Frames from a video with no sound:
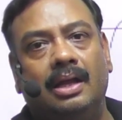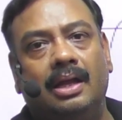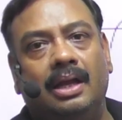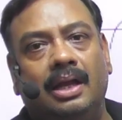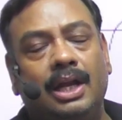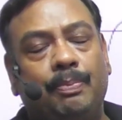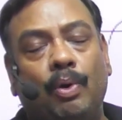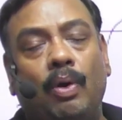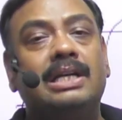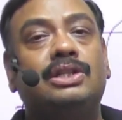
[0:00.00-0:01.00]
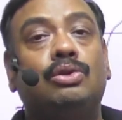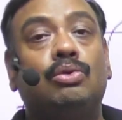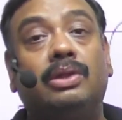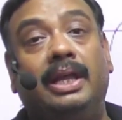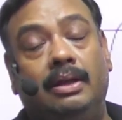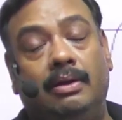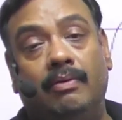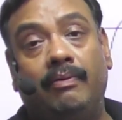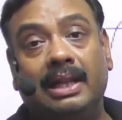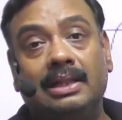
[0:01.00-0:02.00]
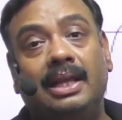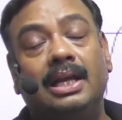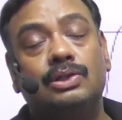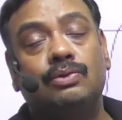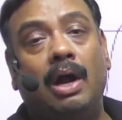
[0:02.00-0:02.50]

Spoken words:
it provides two things. One thing is what?